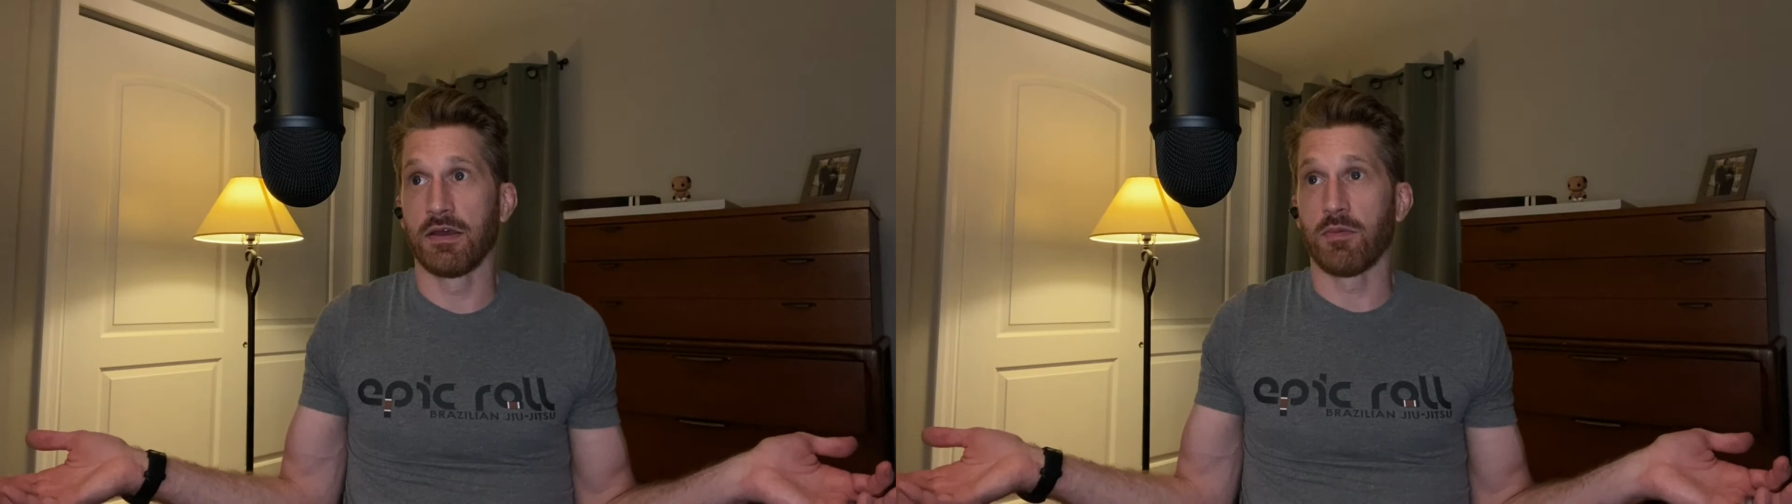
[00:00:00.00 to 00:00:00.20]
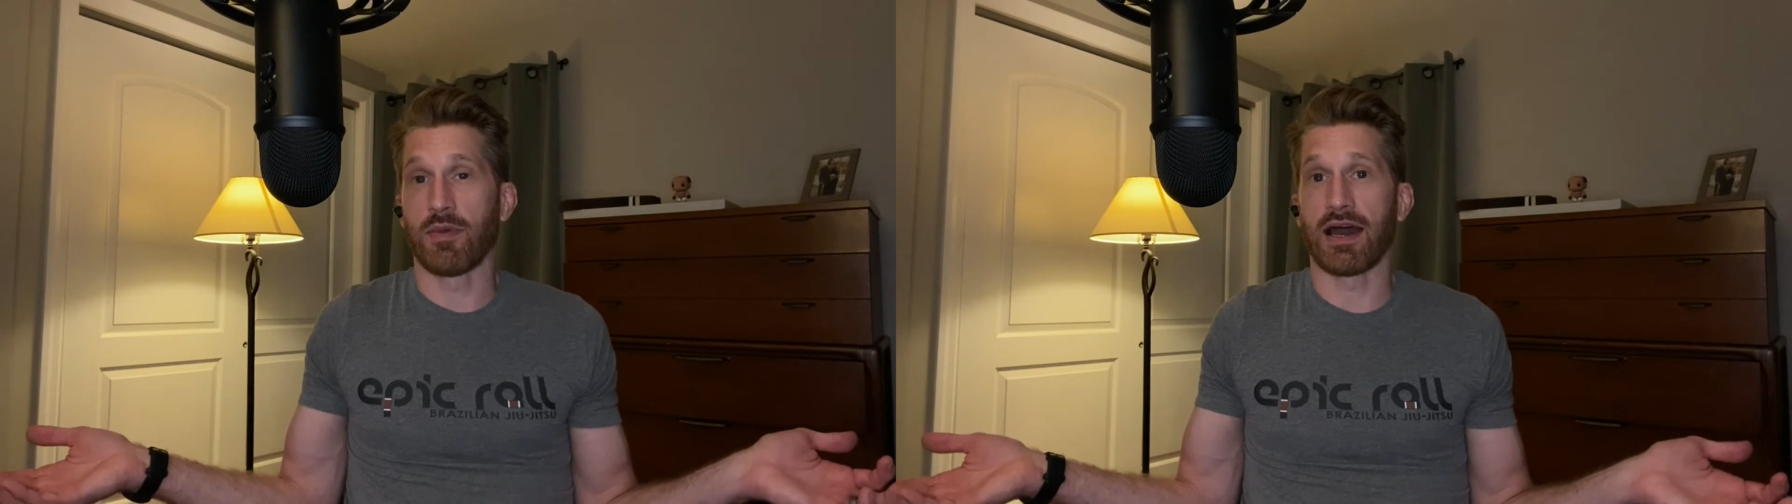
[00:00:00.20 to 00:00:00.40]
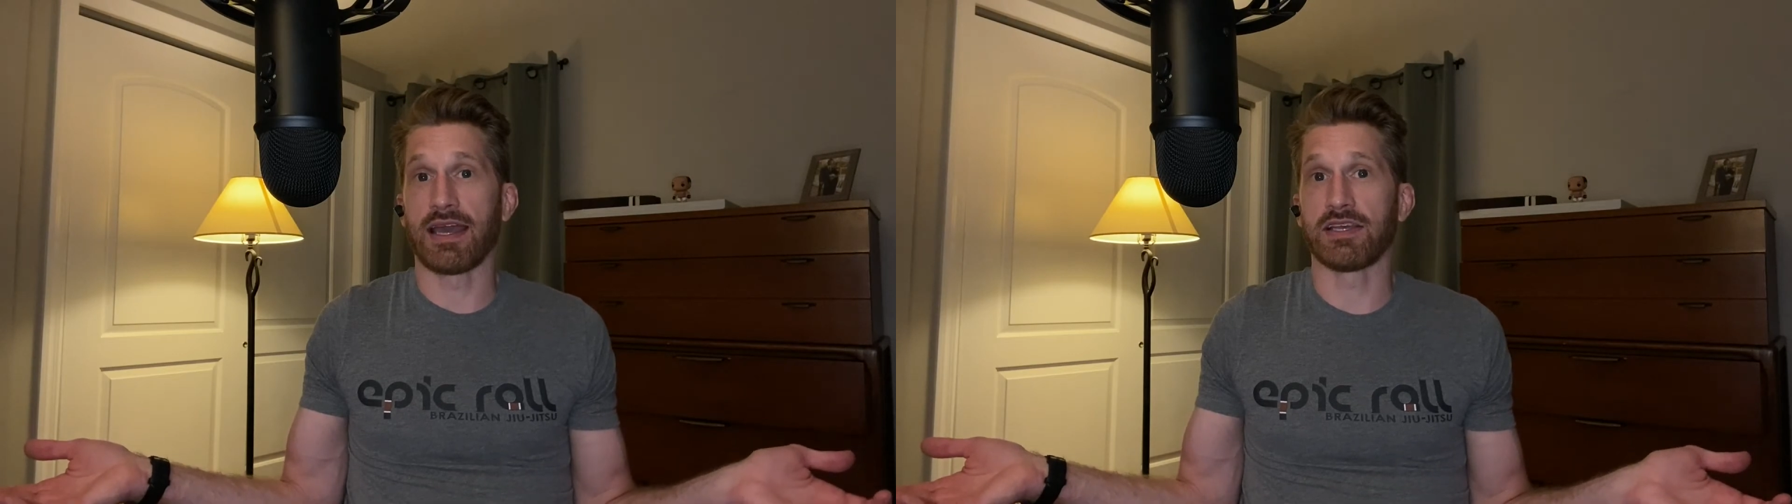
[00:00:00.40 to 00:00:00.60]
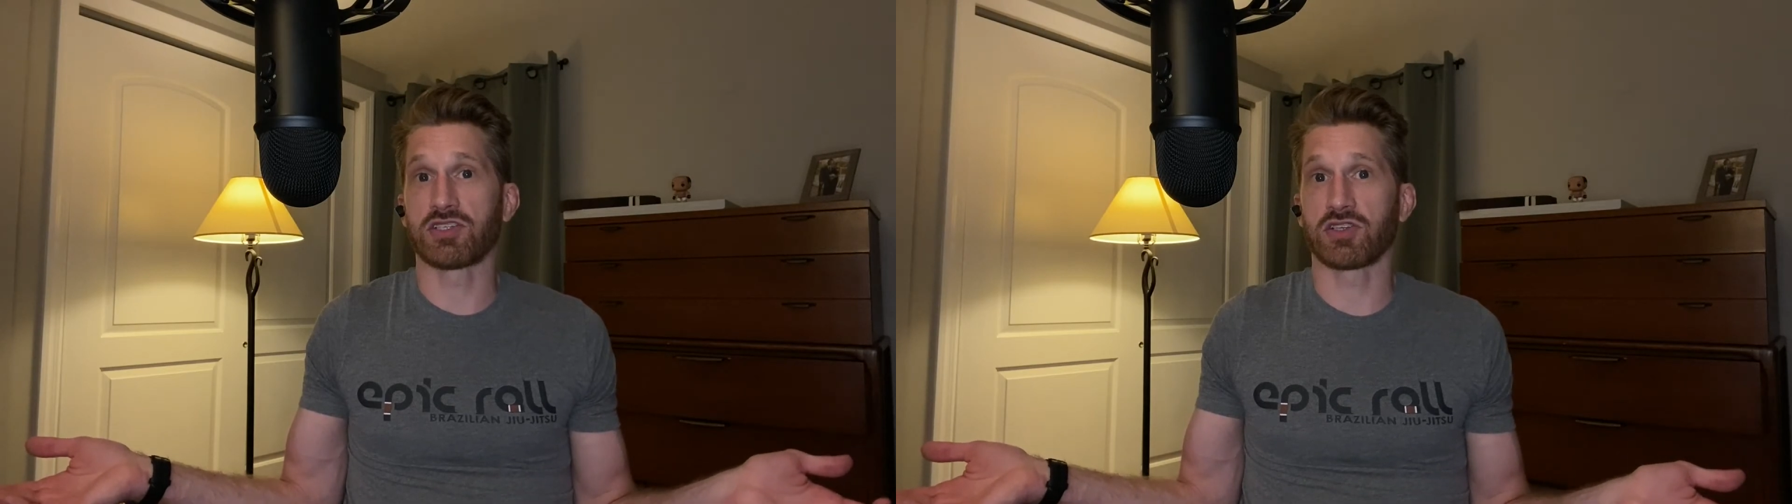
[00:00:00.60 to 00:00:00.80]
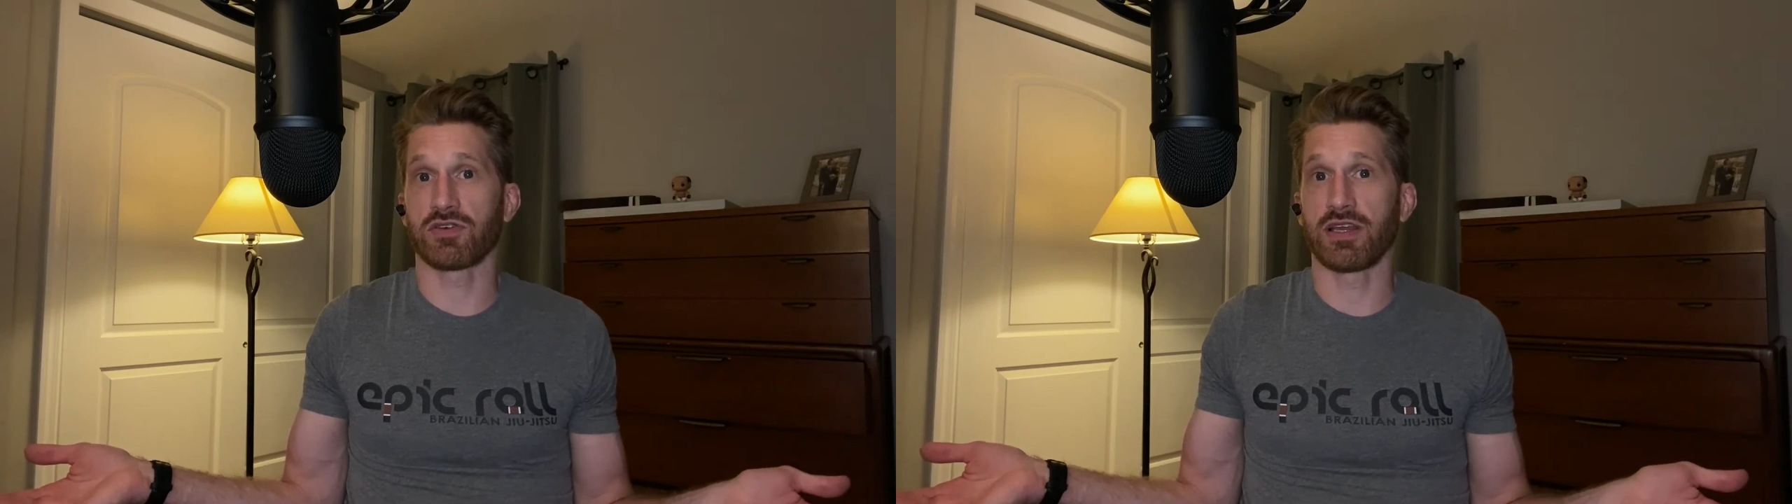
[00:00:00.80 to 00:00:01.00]
my
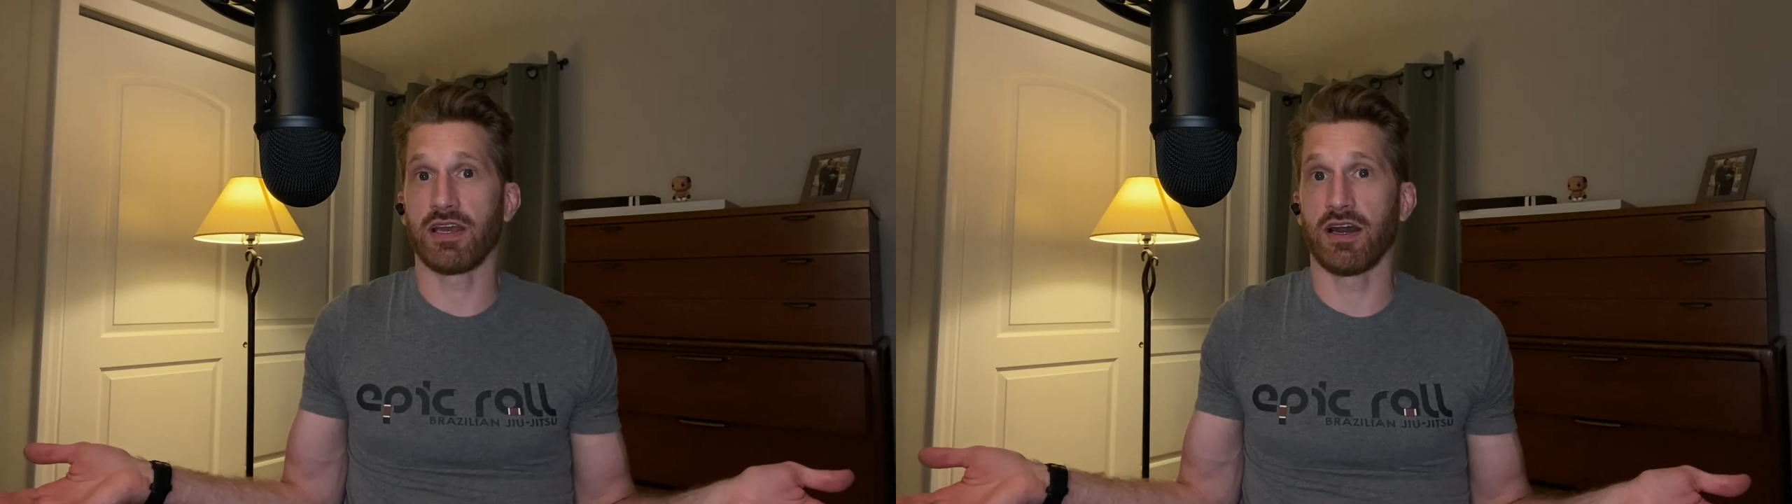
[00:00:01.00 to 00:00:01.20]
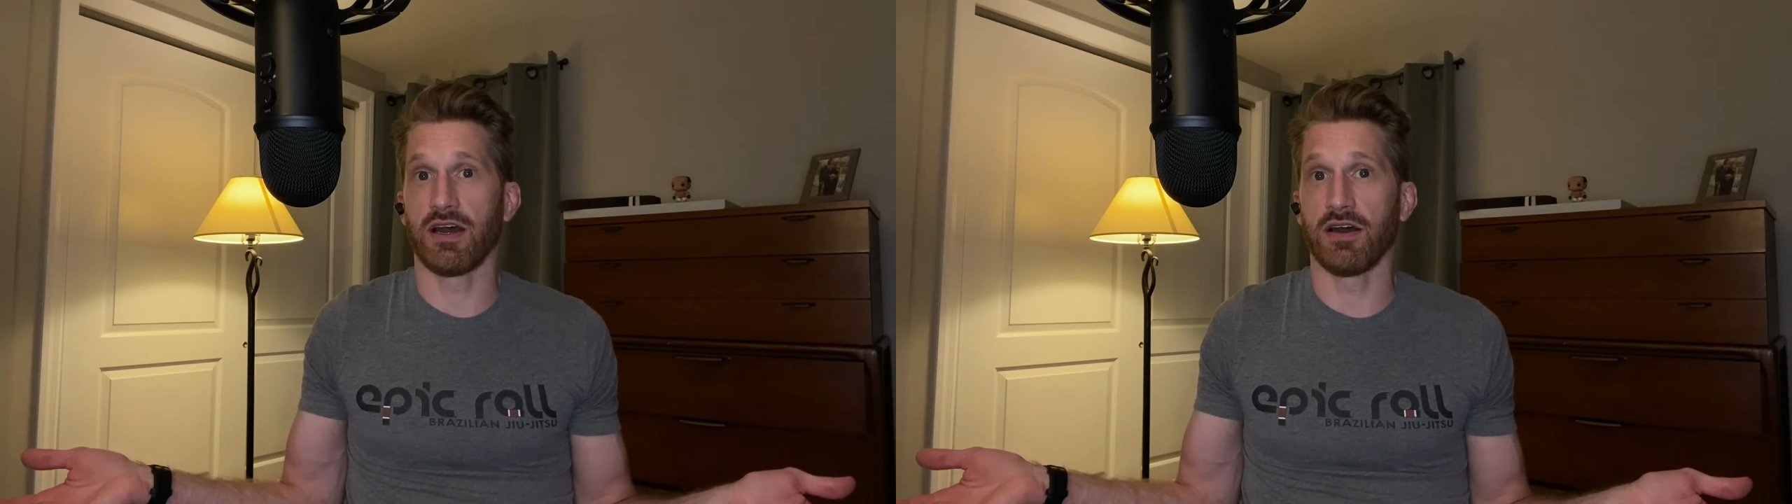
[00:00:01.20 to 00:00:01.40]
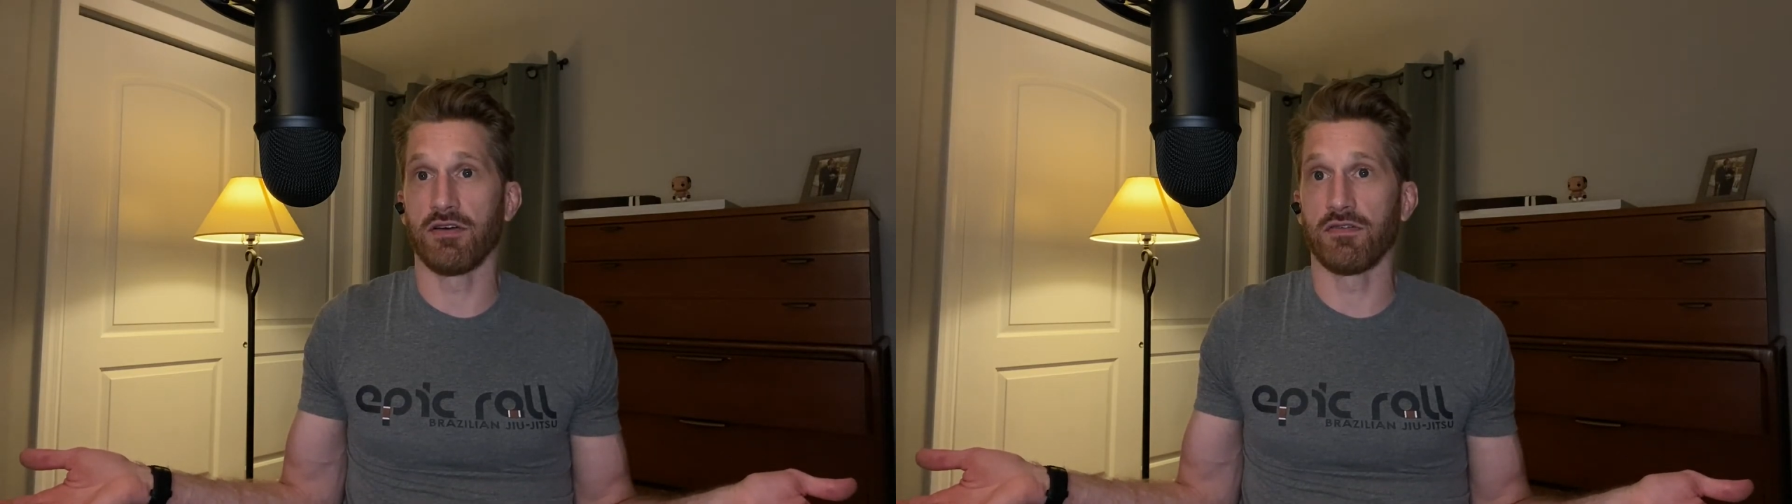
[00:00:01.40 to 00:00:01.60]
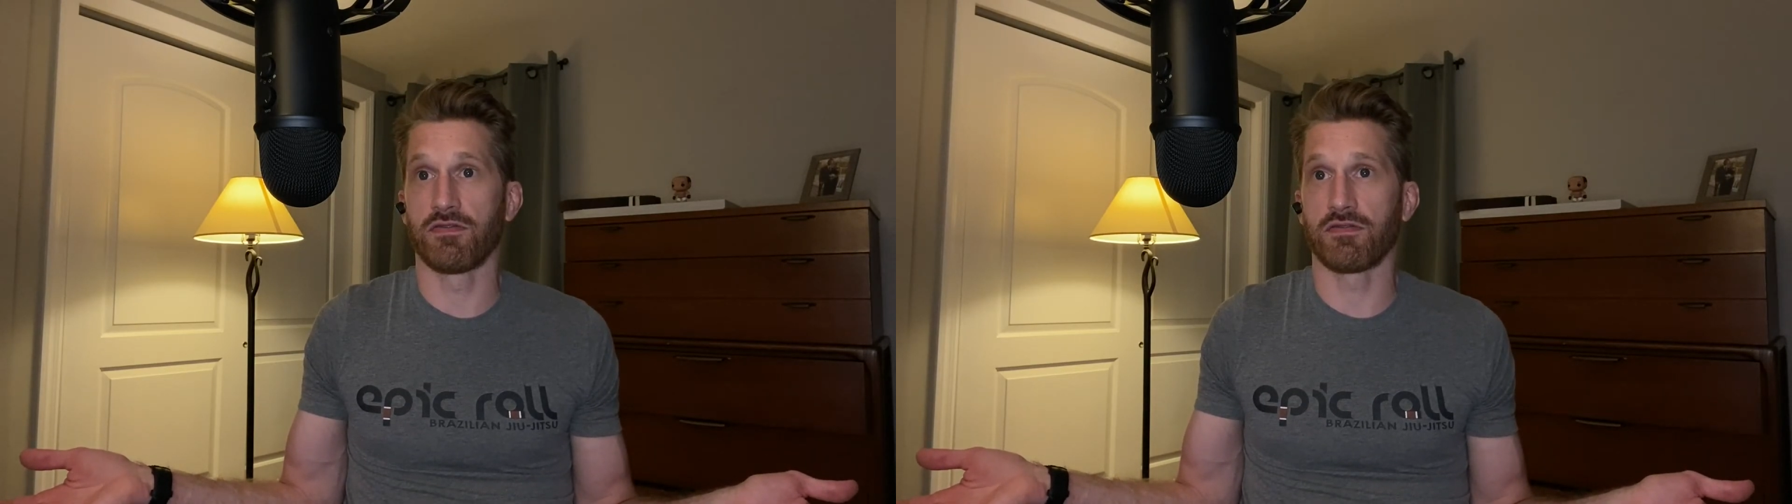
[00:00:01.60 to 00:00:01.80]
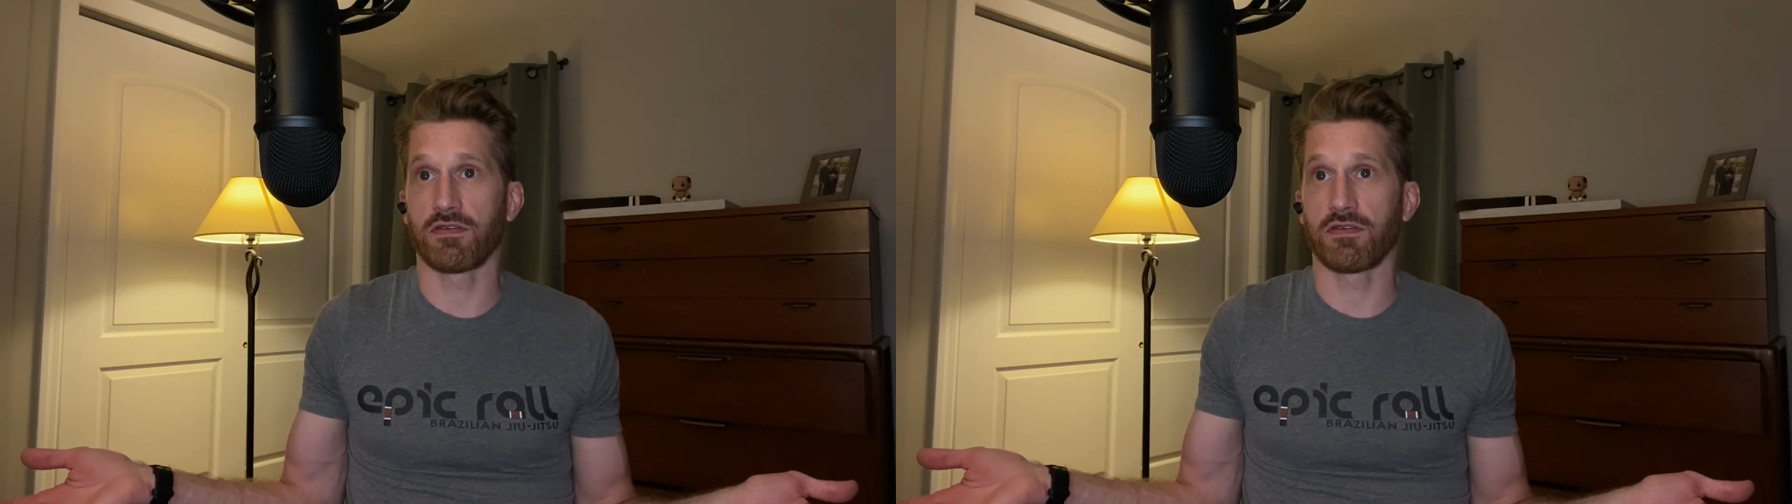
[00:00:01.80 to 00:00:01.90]
history of